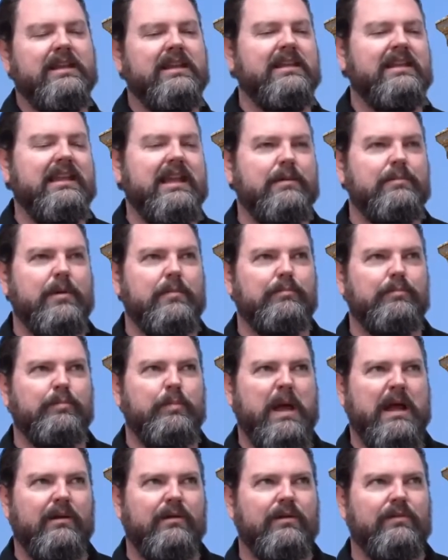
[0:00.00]
Yeah, but
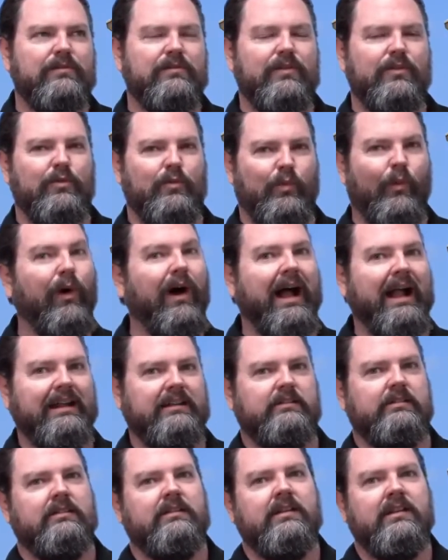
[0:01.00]
power for
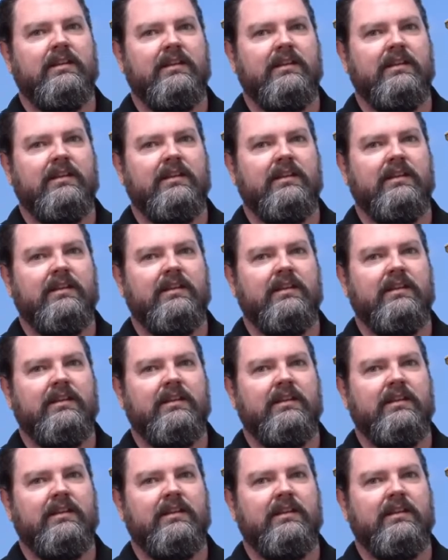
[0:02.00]
what?